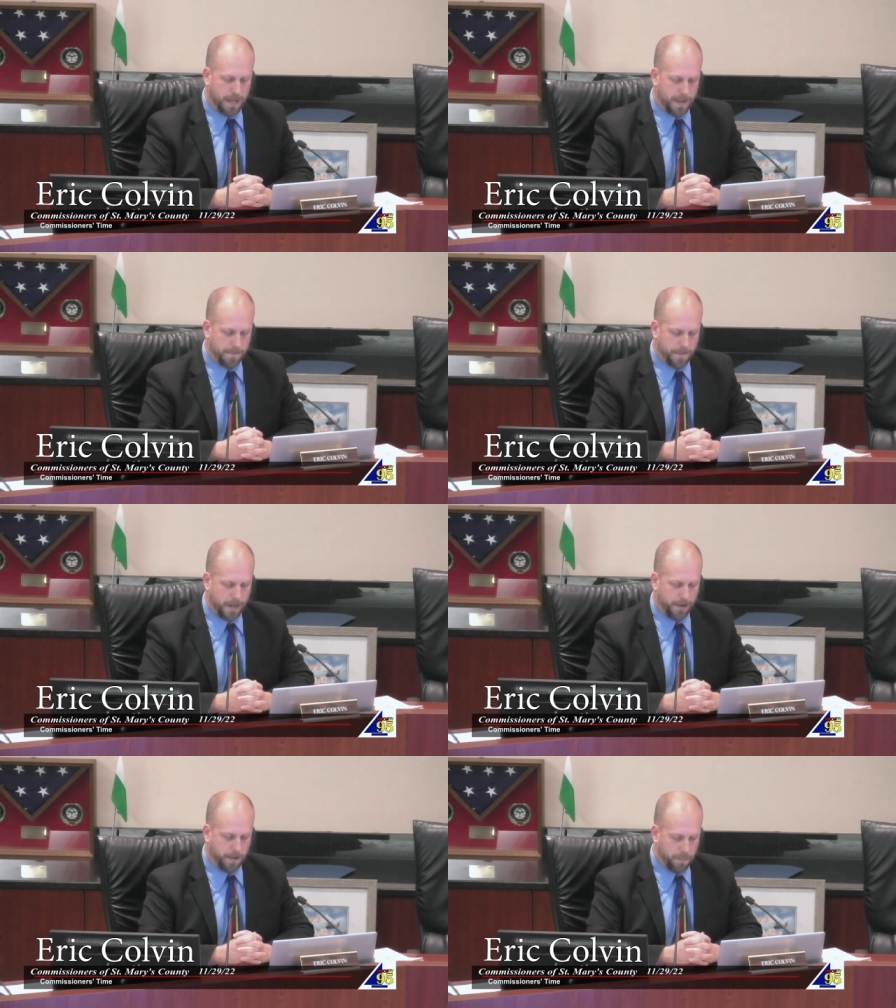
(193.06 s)
a
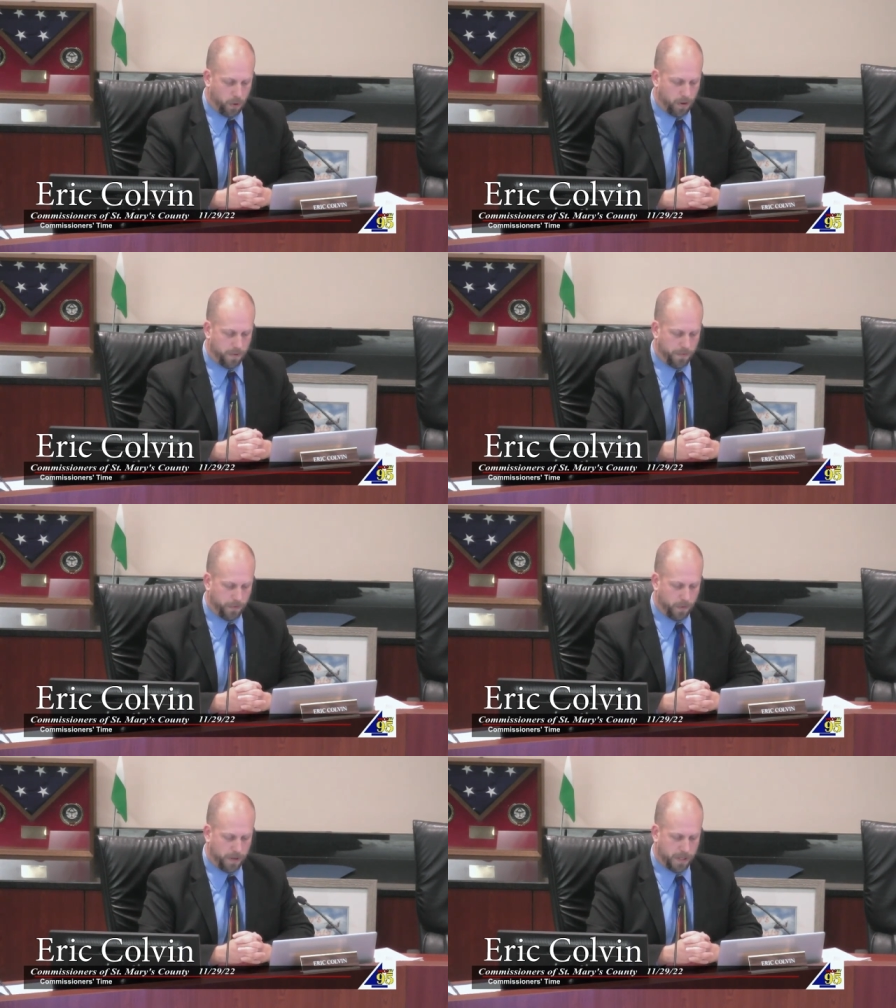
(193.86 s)
very important
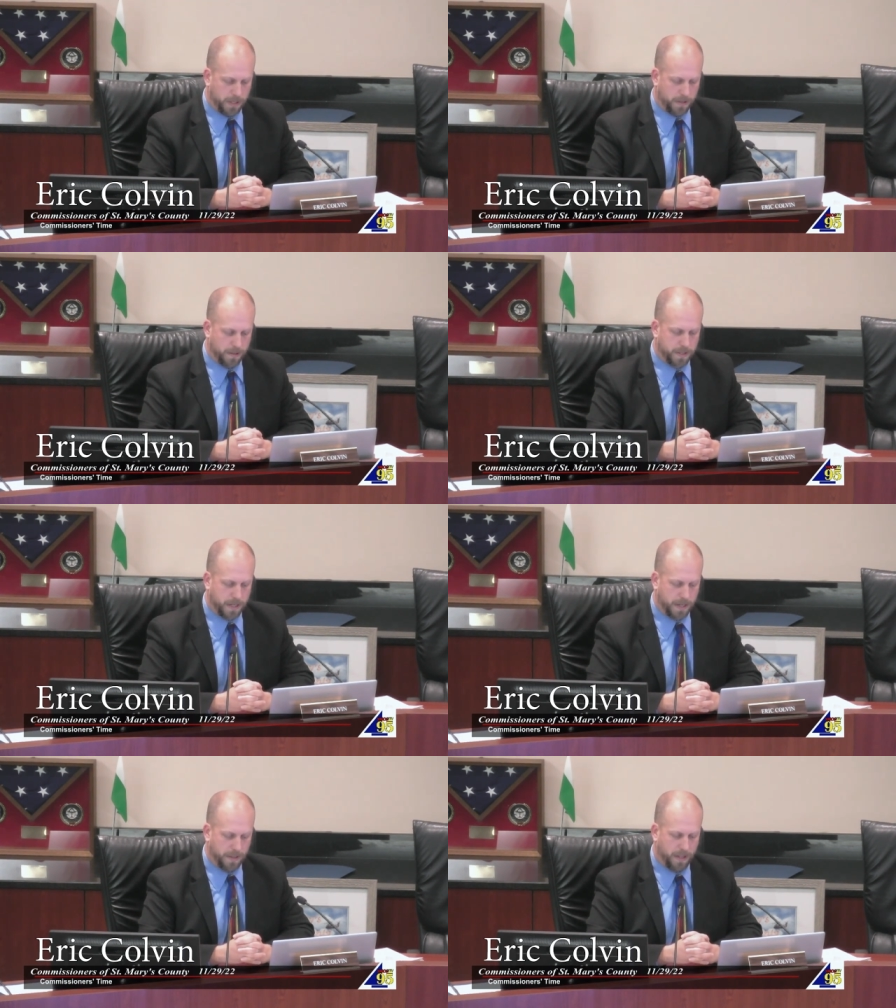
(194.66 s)
four years,
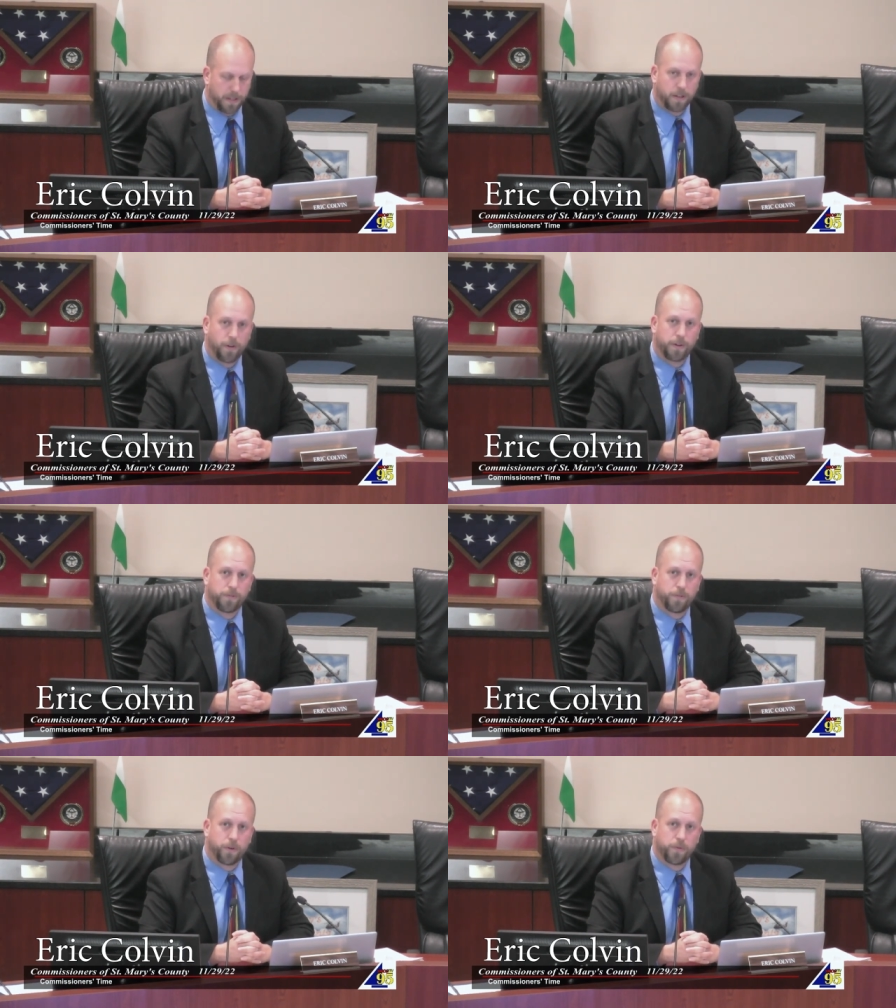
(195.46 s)
and I think going
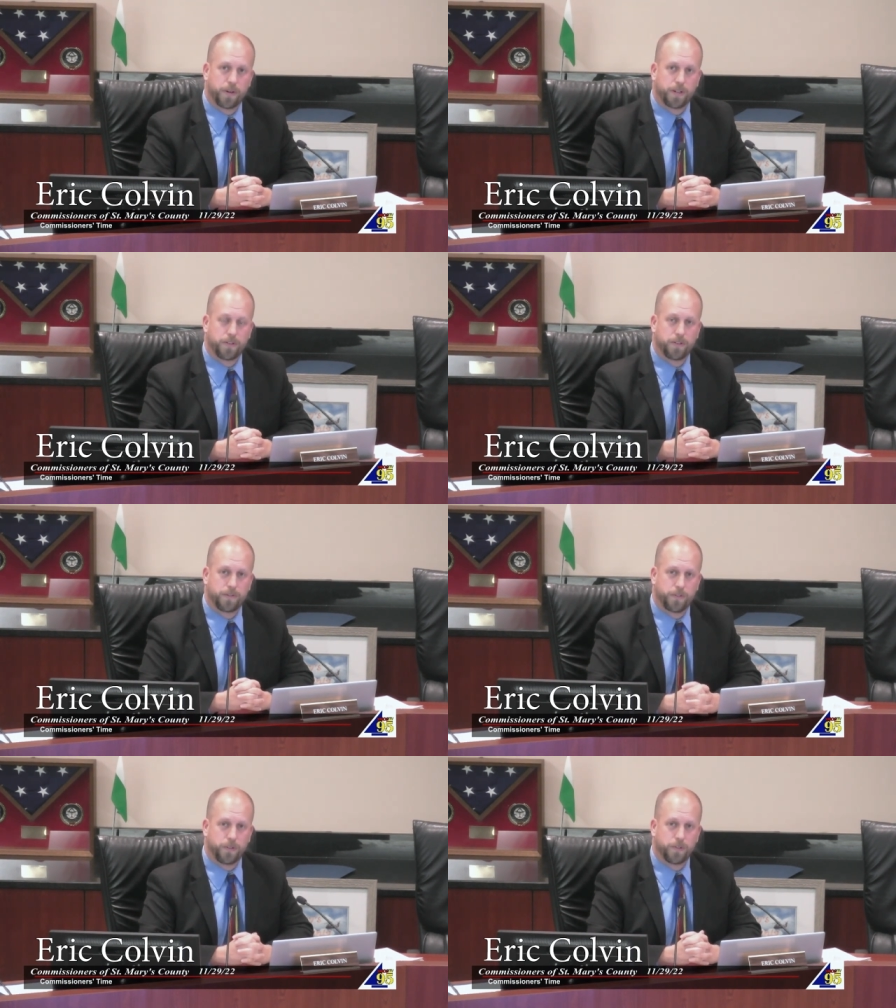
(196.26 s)
forward into
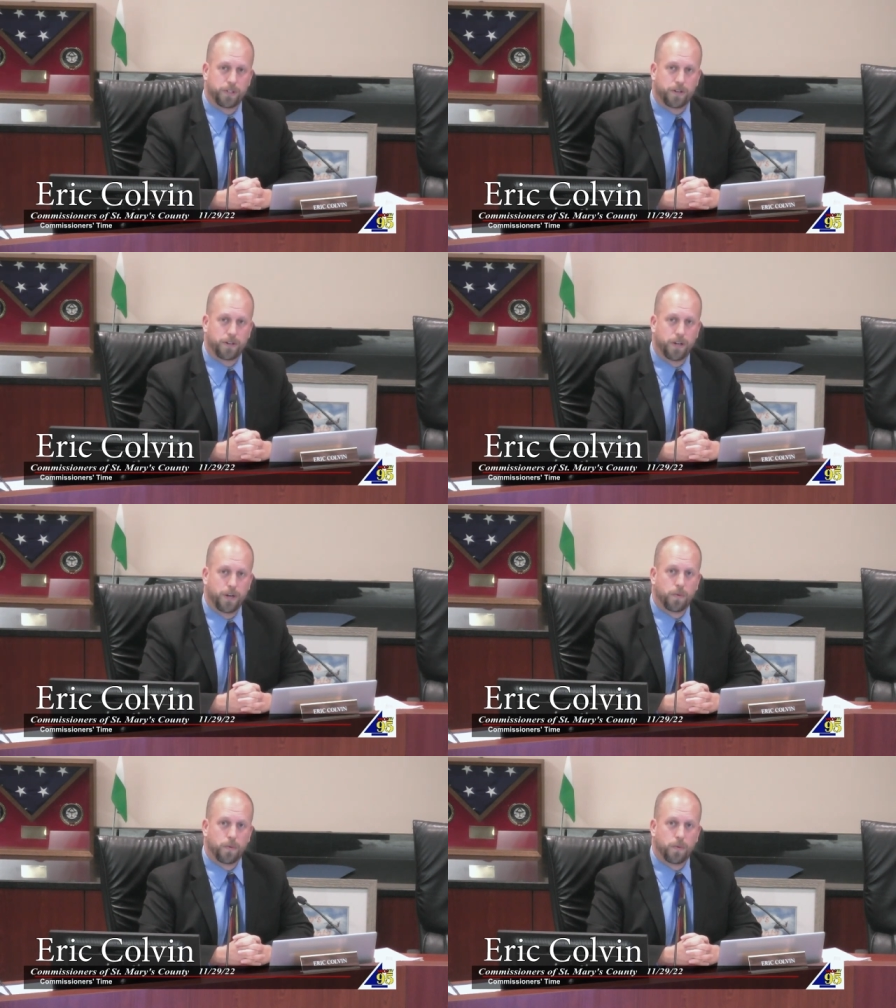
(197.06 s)
the future,